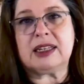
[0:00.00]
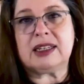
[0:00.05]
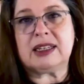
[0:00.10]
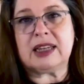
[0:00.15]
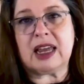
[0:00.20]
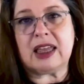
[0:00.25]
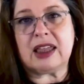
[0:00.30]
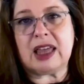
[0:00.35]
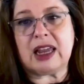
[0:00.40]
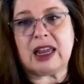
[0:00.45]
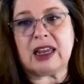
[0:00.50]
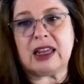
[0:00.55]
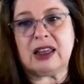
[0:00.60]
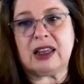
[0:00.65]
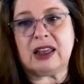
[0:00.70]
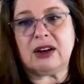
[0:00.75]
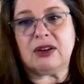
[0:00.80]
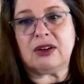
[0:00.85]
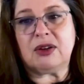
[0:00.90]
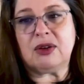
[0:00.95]
to say
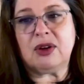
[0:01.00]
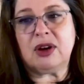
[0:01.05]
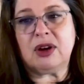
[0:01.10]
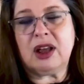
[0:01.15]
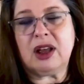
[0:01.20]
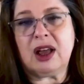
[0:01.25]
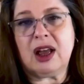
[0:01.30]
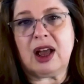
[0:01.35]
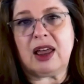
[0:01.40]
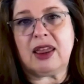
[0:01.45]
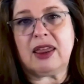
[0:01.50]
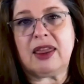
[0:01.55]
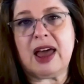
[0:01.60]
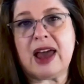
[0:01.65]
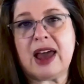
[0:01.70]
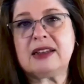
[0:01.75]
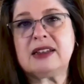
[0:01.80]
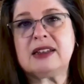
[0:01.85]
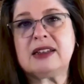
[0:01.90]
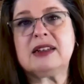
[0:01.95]
thank you,
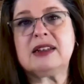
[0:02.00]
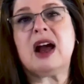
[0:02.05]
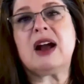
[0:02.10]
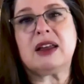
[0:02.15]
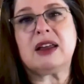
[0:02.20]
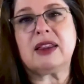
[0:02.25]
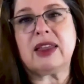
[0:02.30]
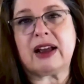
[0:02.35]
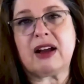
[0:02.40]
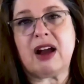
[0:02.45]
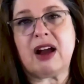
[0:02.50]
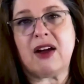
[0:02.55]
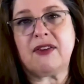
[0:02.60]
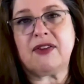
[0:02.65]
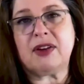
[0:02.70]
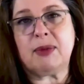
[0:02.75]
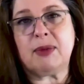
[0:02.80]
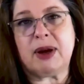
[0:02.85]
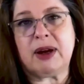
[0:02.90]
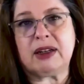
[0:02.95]
that
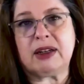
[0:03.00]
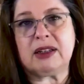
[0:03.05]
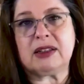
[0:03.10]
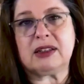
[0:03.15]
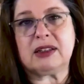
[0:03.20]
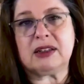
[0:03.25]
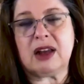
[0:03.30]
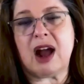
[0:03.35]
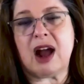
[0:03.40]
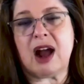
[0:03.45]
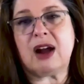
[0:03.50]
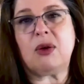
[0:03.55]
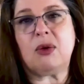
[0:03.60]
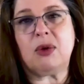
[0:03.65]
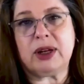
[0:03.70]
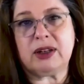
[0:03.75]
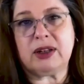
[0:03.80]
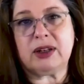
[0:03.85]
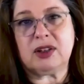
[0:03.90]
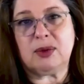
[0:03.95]
coffee mug is not
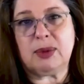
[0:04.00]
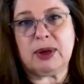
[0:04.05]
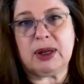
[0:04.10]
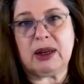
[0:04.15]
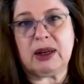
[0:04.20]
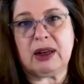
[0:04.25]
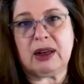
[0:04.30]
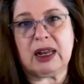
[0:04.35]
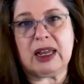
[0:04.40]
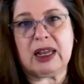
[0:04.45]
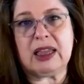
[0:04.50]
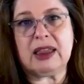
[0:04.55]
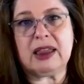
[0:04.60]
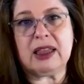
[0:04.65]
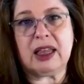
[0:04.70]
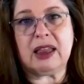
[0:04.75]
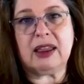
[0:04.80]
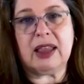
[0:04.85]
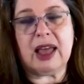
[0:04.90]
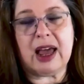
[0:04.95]
going to be
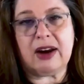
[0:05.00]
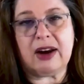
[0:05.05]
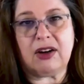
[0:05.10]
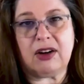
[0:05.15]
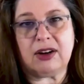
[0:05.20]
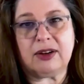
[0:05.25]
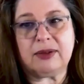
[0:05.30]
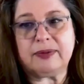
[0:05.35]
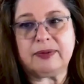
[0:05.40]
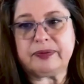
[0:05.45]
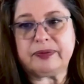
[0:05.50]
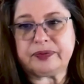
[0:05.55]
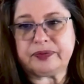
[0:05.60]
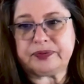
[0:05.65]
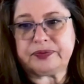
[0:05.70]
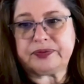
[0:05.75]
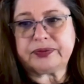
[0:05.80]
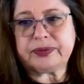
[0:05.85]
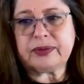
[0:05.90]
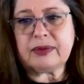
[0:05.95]
in the letter.
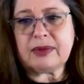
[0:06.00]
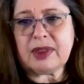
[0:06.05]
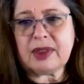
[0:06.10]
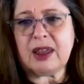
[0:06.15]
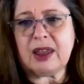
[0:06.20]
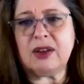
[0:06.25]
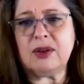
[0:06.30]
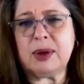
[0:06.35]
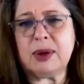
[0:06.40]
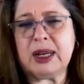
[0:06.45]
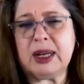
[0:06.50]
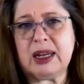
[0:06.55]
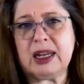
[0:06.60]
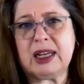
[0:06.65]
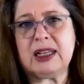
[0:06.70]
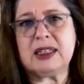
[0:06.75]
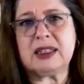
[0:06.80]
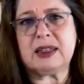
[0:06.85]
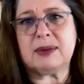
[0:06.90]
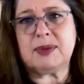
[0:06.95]
It'd
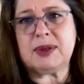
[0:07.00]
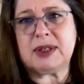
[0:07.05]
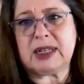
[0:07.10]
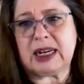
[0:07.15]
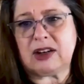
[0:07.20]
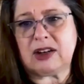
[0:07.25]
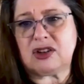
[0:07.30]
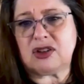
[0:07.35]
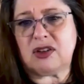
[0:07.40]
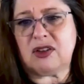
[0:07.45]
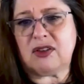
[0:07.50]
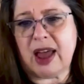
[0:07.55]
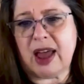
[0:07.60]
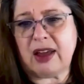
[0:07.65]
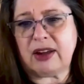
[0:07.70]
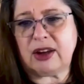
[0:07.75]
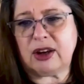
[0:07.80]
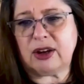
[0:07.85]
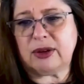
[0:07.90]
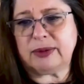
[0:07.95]
be insubstantial
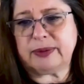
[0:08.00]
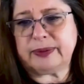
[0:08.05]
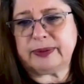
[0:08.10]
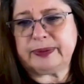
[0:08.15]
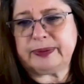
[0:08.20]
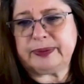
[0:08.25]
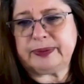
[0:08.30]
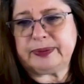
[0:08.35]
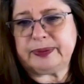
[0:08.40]
value.